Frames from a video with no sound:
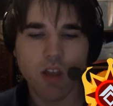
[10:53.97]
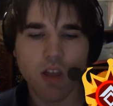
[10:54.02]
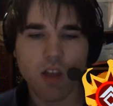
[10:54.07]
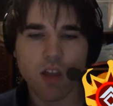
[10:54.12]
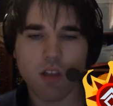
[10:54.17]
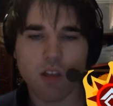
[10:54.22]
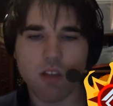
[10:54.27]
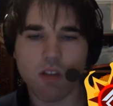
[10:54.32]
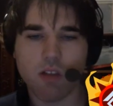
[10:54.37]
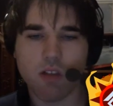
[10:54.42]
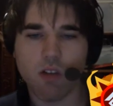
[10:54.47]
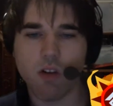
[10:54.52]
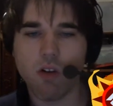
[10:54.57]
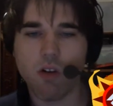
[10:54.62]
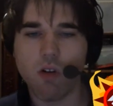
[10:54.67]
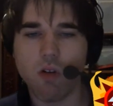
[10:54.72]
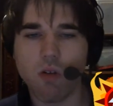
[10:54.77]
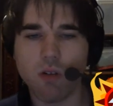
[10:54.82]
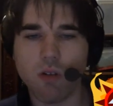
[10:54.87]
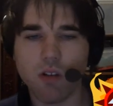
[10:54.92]

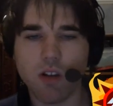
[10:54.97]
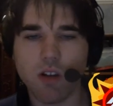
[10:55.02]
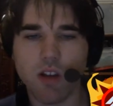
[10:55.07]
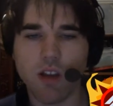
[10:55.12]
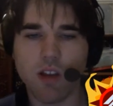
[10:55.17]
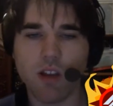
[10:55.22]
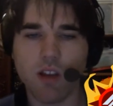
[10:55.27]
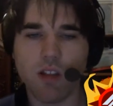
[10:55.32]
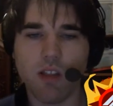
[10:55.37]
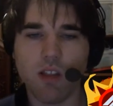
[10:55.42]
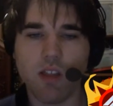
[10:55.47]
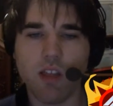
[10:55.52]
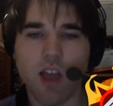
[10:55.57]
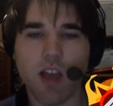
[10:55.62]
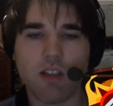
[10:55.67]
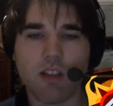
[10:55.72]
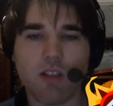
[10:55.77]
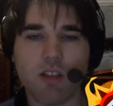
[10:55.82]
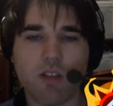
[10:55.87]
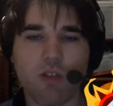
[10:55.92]
So
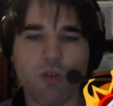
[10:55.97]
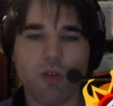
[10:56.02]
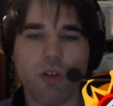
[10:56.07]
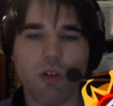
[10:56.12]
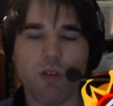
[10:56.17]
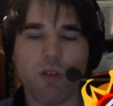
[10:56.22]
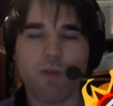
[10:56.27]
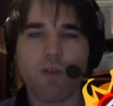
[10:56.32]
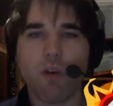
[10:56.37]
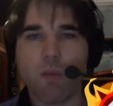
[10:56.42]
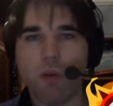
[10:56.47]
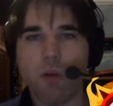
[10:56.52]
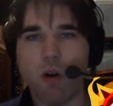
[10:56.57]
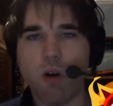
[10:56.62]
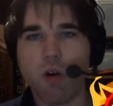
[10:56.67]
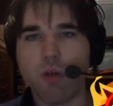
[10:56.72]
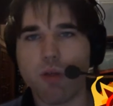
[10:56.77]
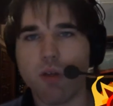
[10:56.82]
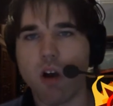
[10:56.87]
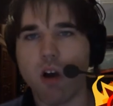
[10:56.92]
that's true for
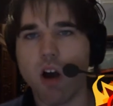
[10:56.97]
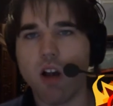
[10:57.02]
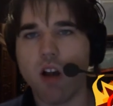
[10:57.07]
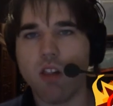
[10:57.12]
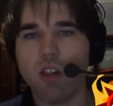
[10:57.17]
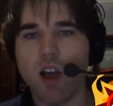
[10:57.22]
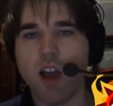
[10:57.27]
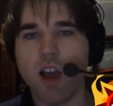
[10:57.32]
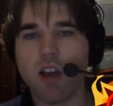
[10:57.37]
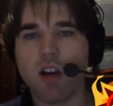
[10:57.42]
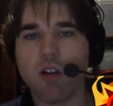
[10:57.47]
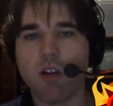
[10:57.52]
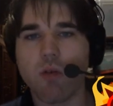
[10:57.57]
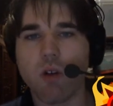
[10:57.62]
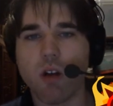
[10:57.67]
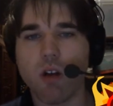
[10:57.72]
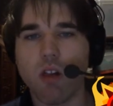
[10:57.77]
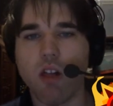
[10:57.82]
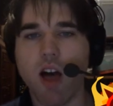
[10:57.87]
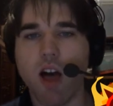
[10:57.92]
both online or
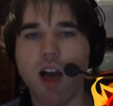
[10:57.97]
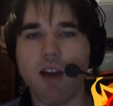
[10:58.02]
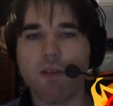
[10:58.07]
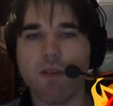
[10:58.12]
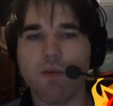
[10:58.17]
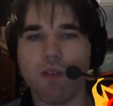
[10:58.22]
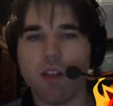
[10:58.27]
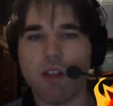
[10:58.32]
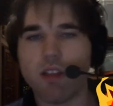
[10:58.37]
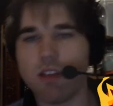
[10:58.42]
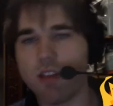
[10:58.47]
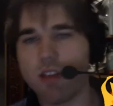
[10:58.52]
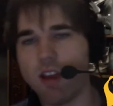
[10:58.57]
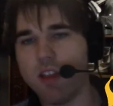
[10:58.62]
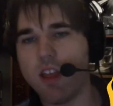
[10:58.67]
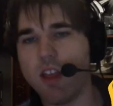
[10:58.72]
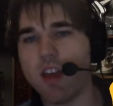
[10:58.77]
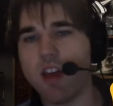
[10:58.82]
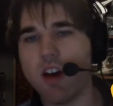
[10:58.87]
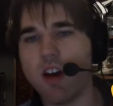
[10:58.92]
real life. Let's say
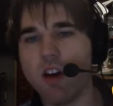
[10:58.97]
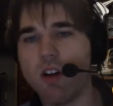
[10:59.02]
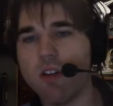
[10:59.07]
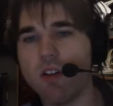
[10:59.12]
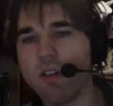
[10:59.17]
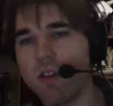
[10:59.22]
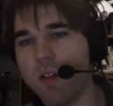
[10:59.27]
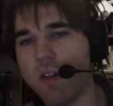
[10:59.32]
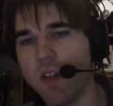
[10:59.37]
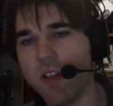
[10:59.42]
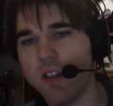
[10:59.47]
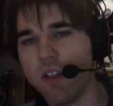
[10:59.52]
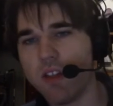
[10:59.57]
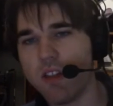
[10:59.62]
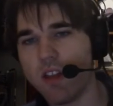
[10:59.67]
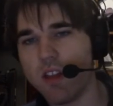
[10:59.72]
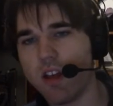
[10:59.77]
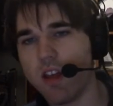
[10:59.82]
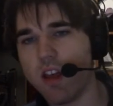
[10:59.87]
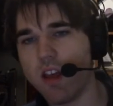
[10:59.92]
they go,
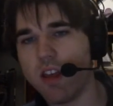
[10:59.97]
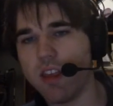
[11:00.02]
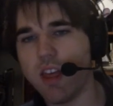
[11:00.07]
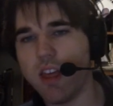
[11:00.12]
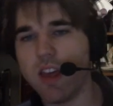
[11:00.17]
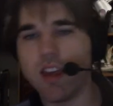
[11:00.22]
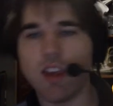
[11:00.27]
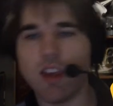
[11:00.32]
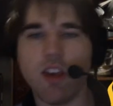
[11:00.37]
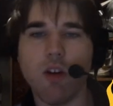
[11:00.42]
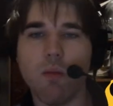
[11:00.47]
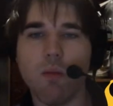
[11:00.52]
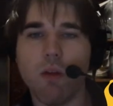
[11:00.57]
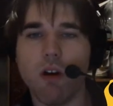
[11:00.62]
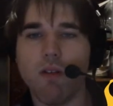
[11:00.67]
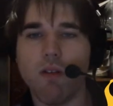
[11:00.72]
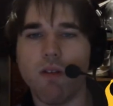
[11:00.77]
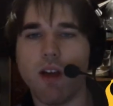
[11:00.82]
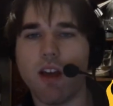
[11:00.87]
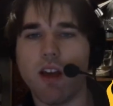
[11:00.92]
like you
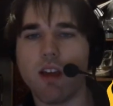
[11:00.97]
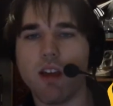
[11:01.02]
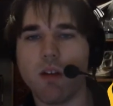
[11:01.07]
move like